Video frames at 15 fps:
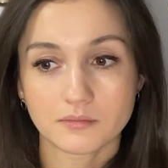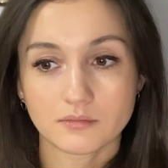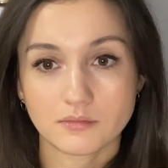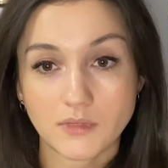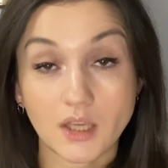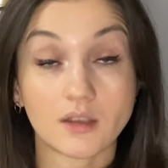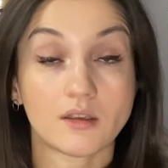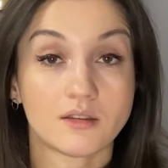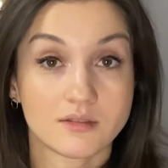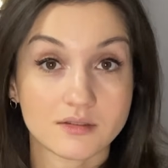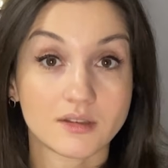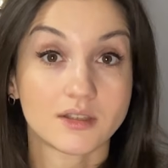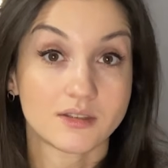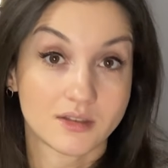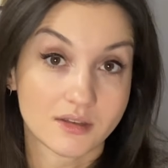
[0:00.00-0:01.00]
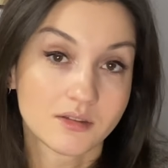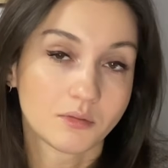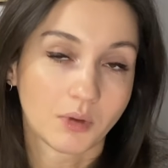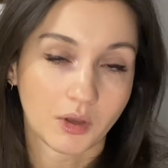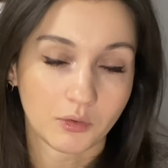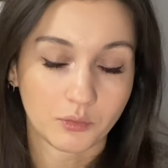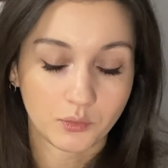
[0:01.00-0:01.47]
Yeah, it's the easiest
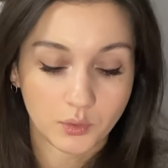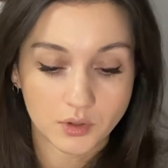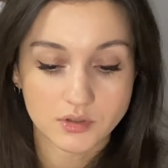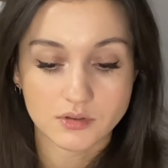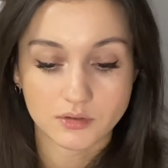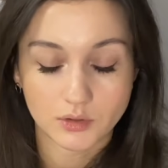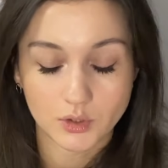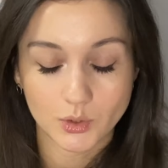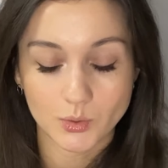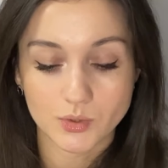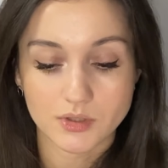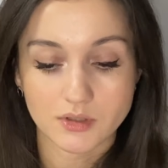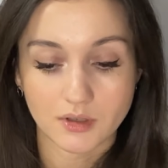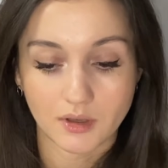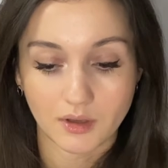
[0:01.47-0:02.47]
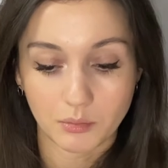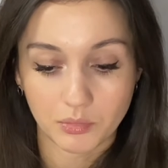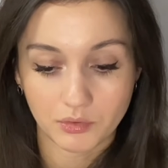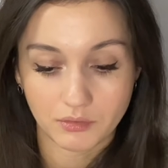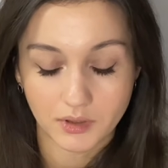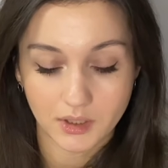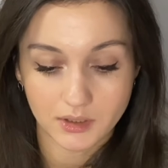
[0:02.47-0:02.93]
way, of course, to use a
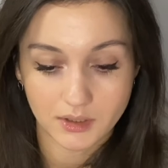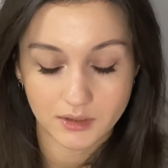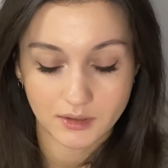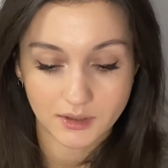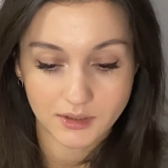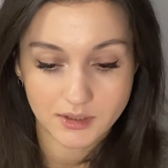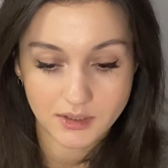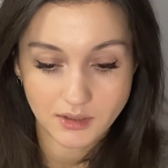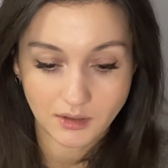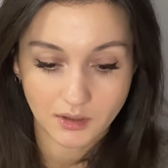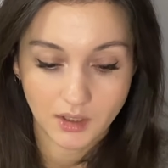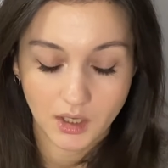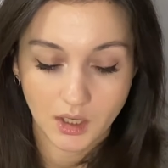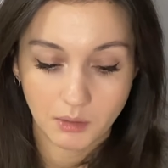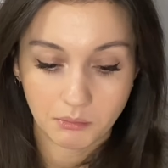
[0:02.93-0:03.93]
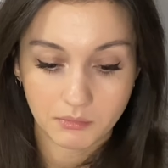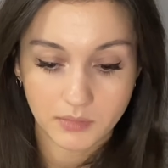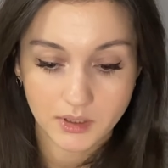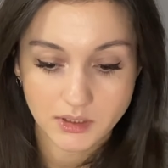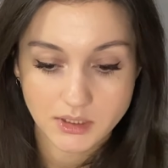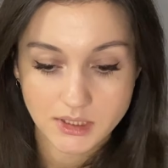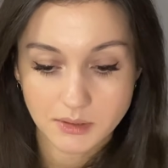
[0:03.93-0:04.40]
provided idea,
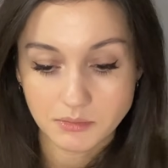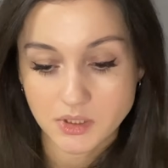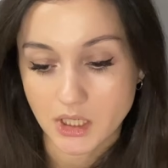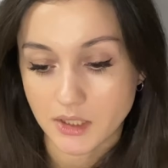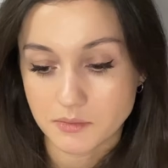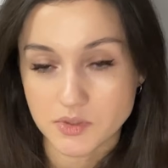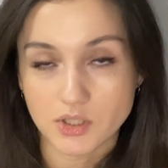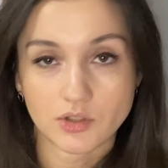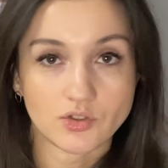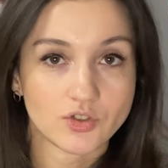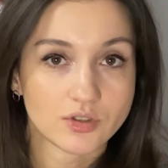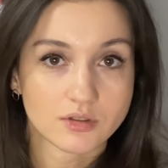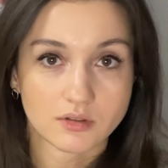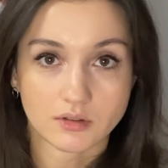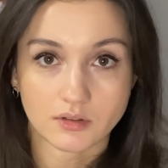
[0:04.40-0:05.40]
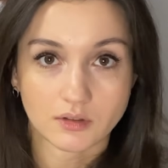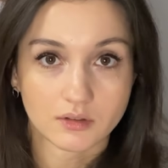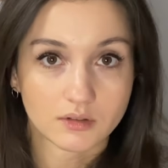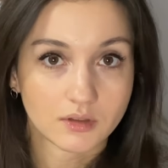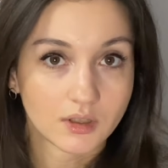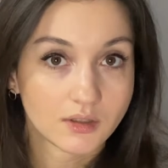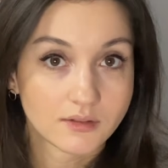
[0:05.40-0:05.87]
but sometimes I just
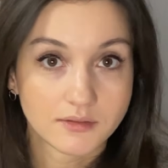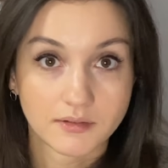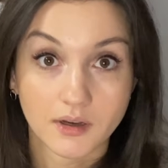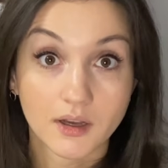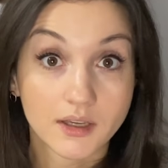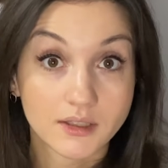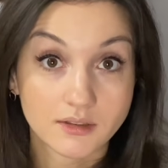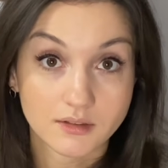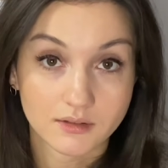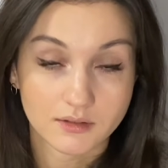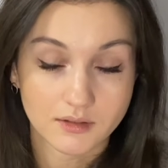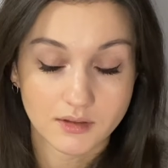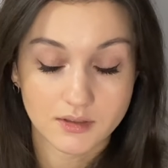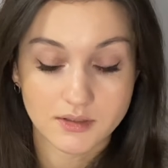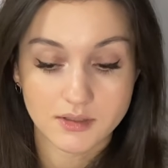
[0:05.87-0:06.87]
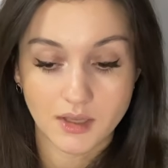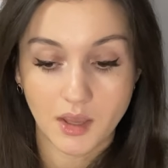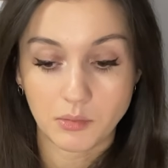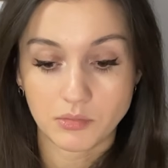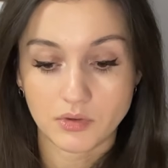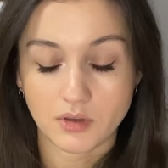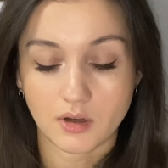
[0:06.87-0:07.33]
can't find the
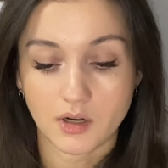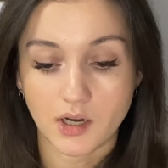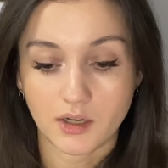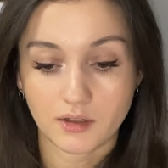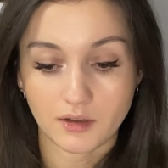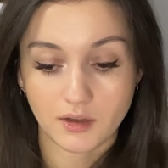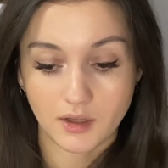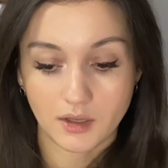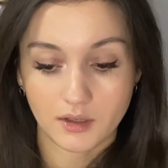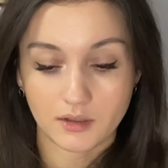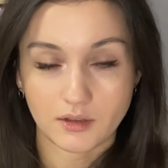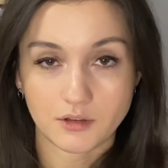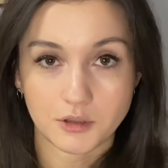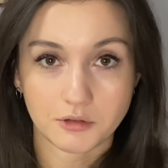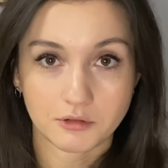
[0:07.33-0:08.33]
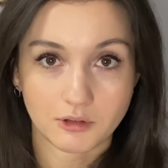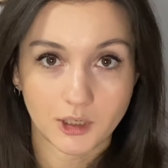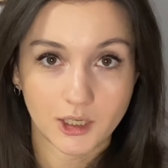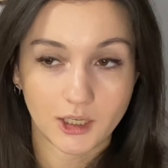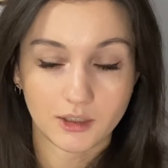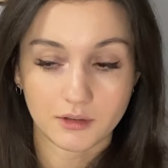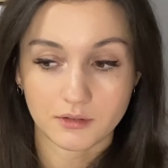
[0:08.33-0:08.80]
same yarn in
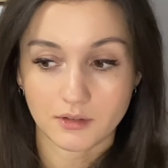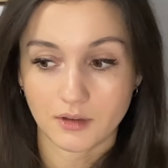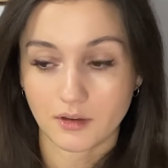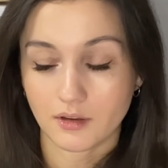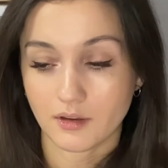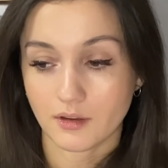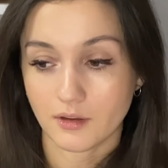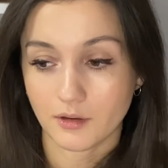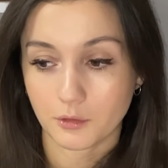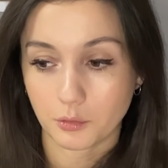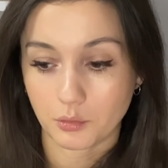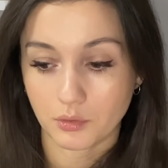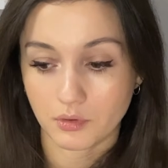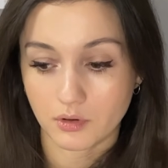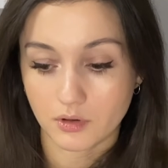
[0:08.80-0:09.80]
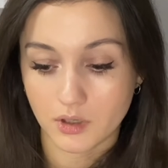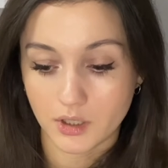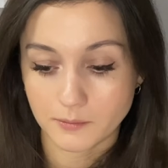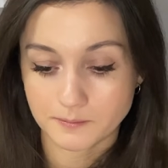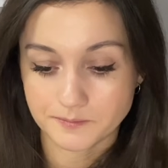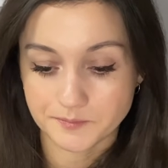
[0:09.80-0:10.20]
Ukraine, or